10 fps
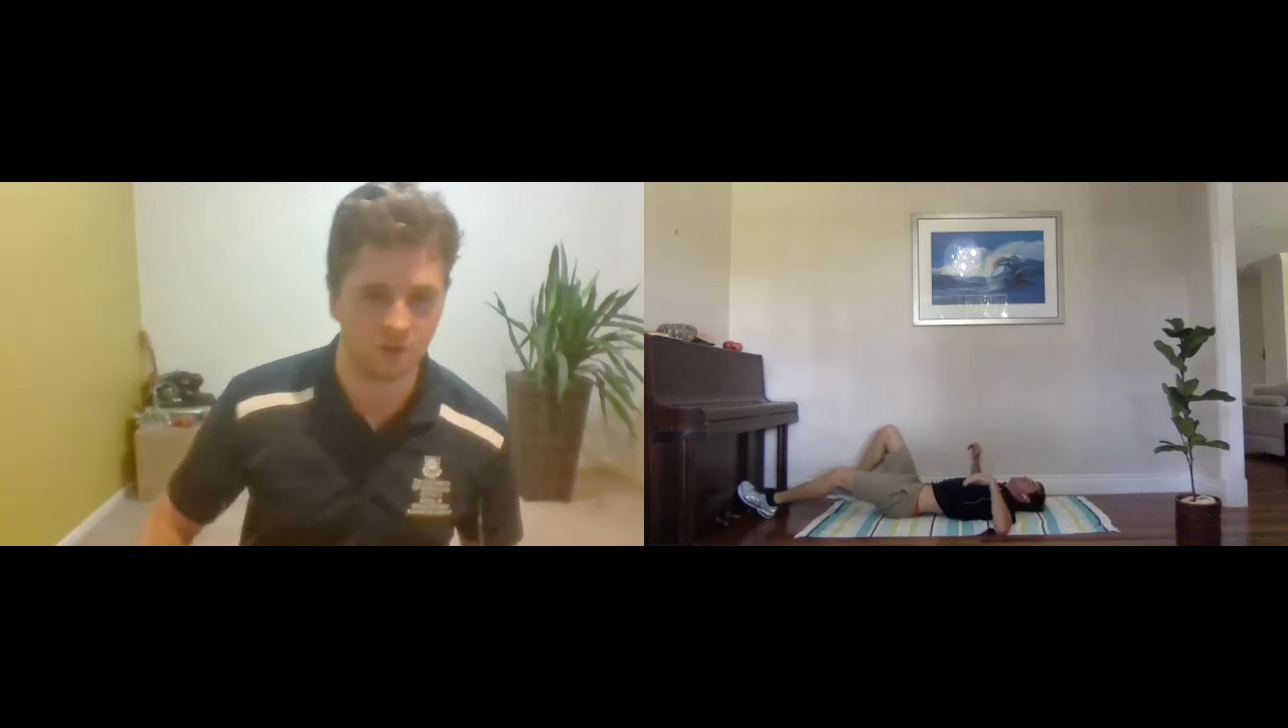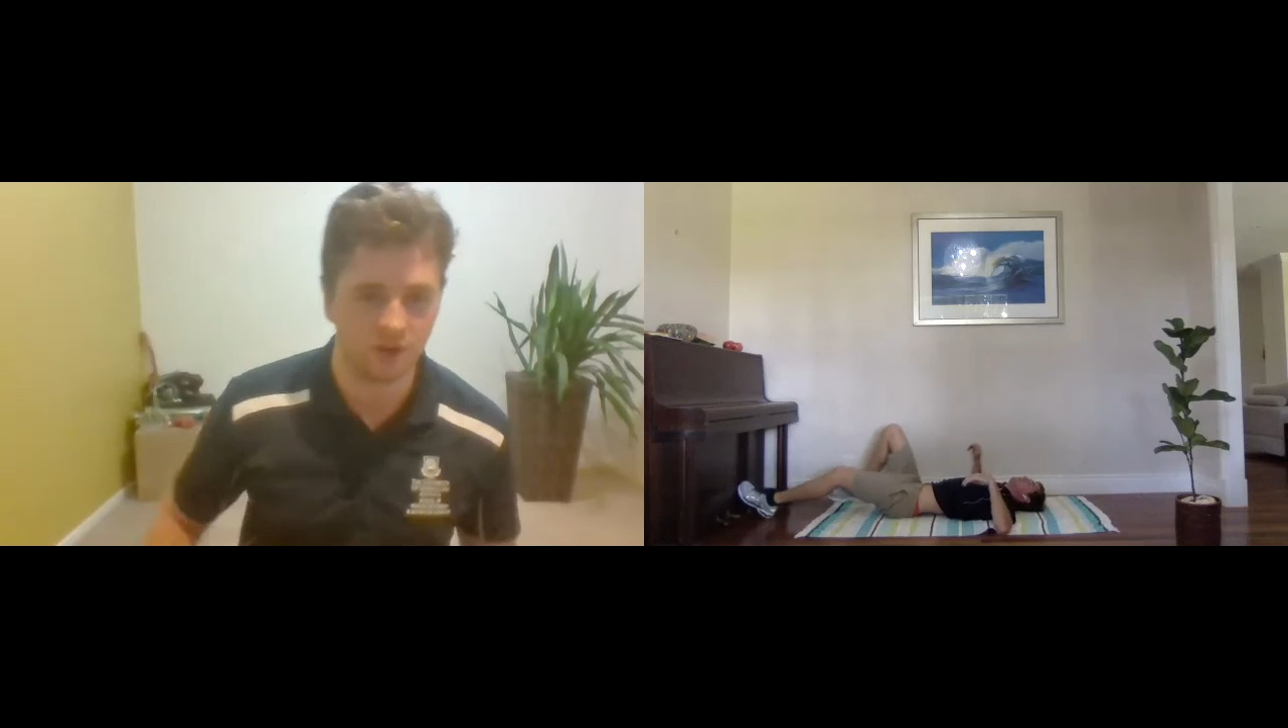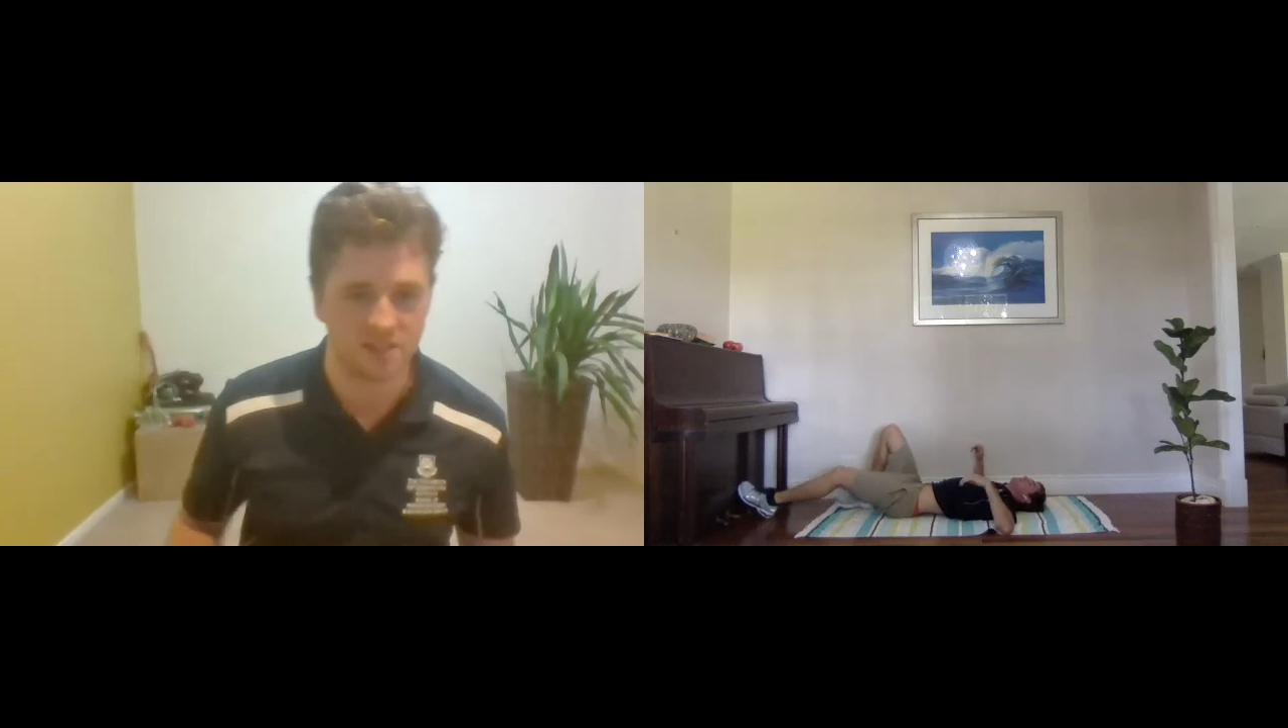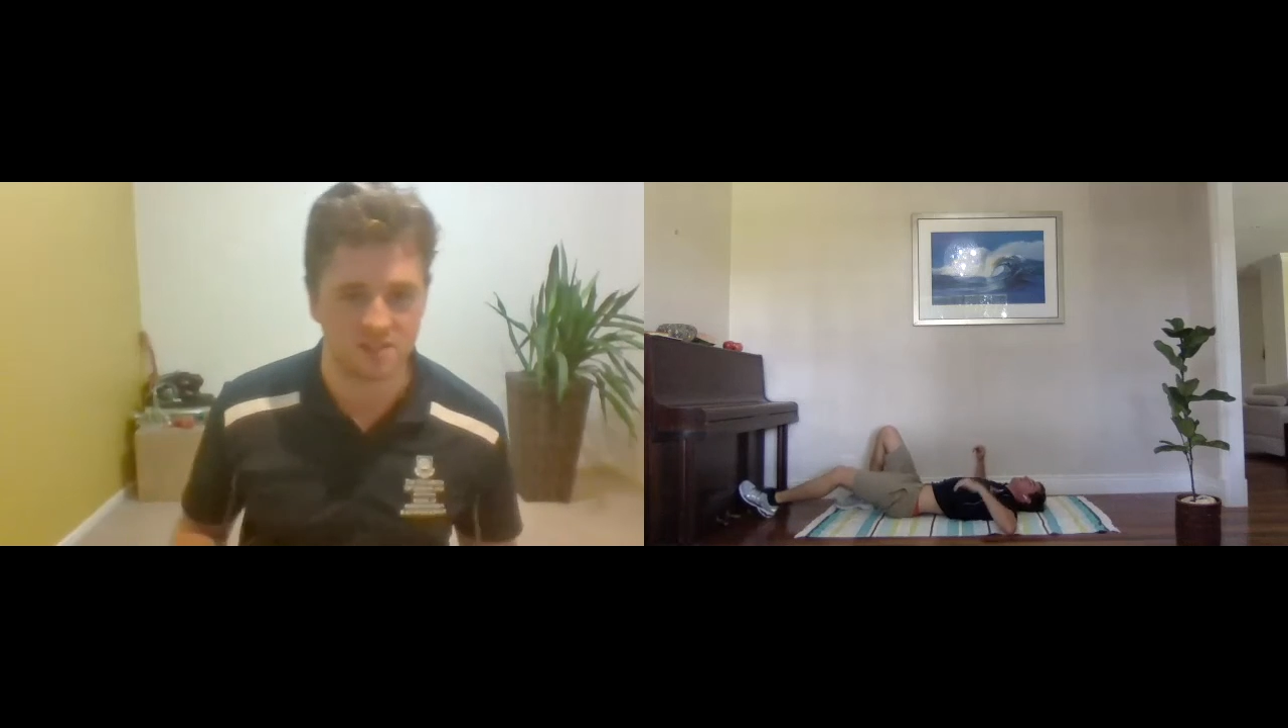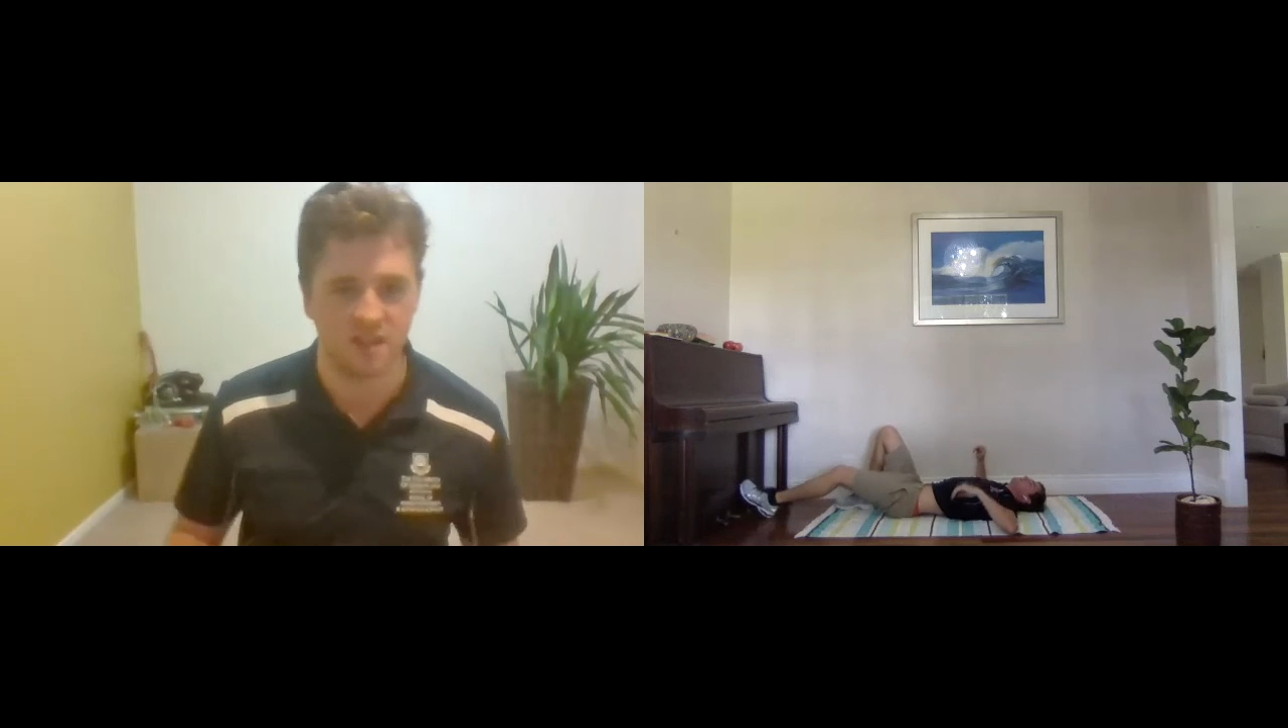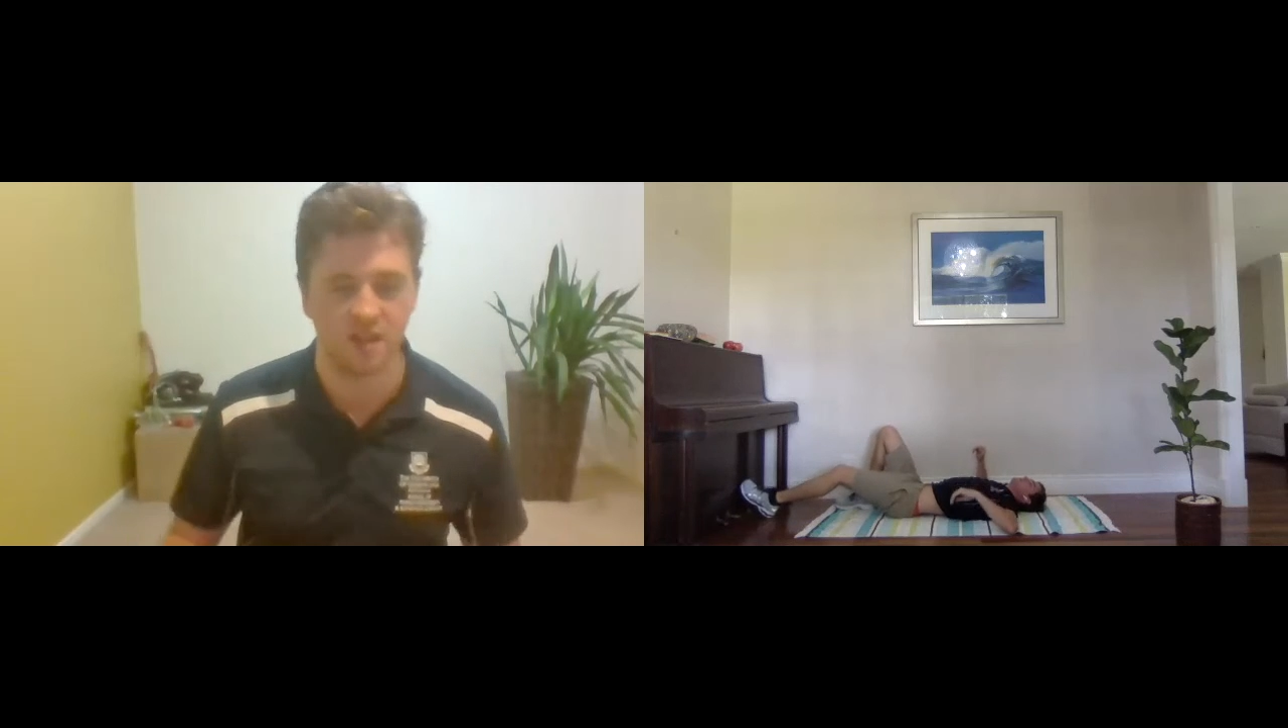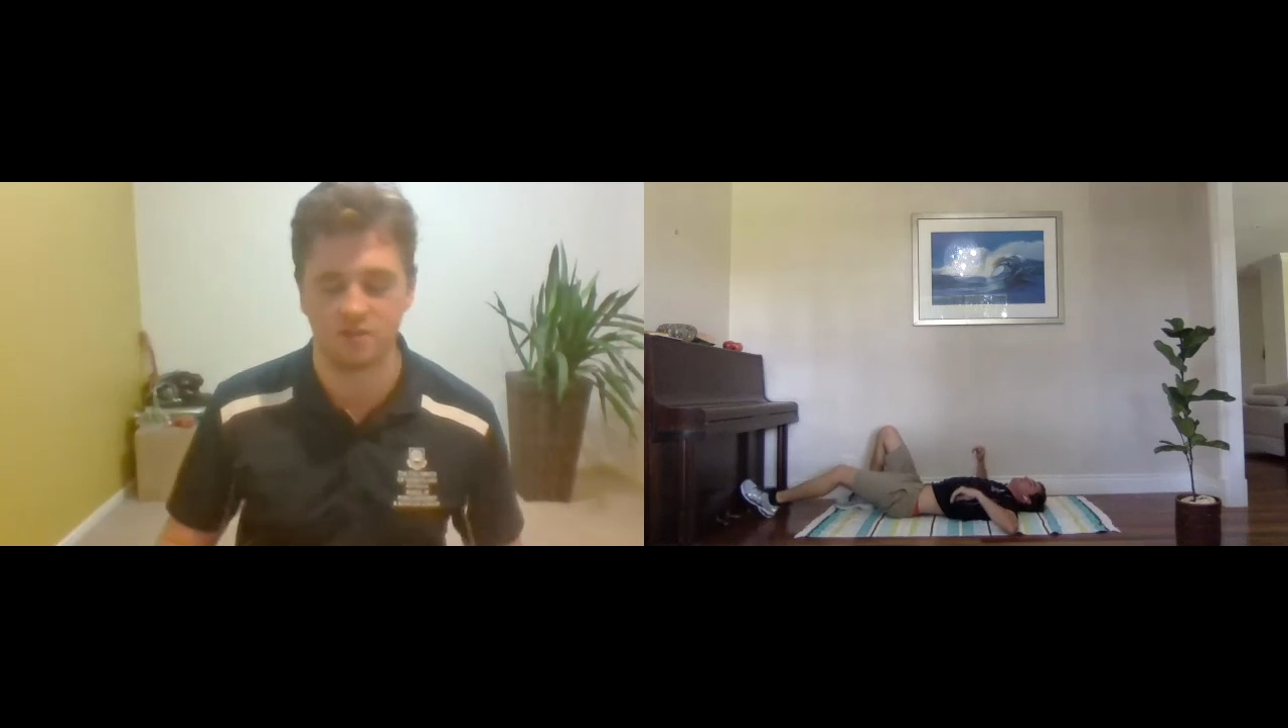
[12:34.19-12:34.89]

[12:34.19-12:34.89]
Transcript: rest there.